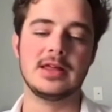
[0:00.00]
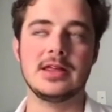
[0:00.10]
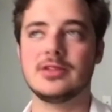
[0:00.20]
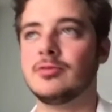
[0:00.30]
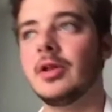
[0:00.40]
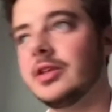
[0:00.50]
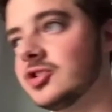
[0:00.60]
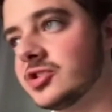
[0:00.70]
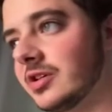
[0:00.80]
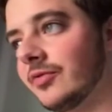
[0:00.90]
it's really
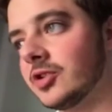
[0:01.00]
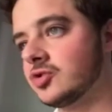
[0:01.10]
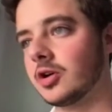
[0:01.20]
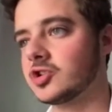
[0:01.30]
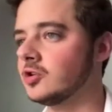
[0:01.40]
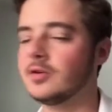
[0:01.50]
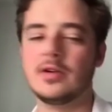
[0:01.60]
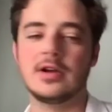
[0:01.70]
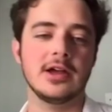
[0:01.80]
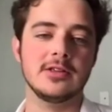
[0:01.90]
just infrastructure,
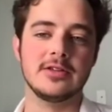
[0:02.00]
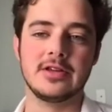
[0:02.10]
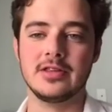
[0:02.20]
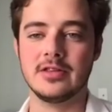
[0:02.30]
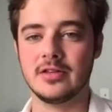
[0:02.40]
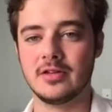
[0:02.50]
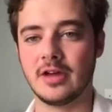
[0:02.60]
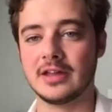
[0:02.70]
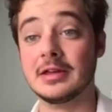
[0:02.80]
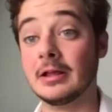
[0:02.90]
and
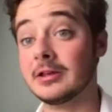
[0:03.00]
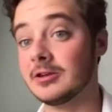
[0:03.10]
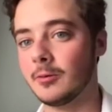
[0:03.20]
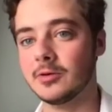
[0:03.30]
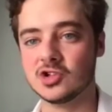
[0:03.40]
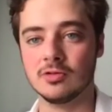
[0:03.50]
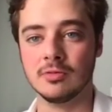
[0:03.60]
ideally no one should